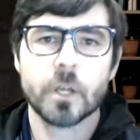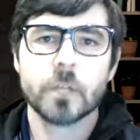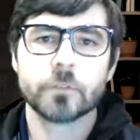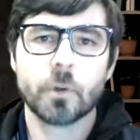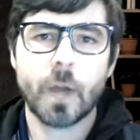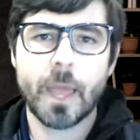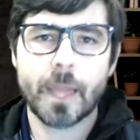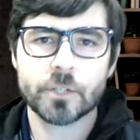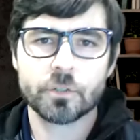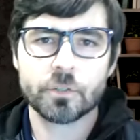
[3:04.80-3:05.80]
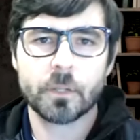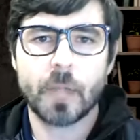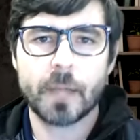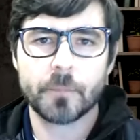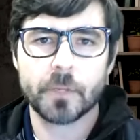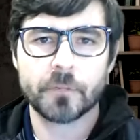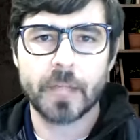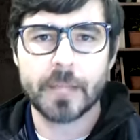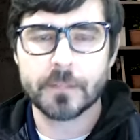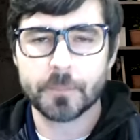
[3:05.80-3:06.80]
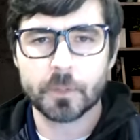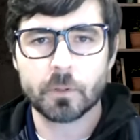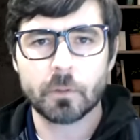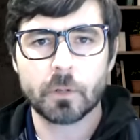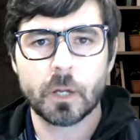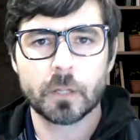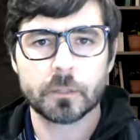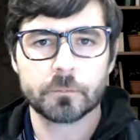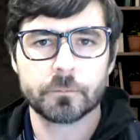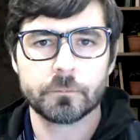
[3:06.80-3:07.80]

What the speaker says: So I actually had a bit of an atypical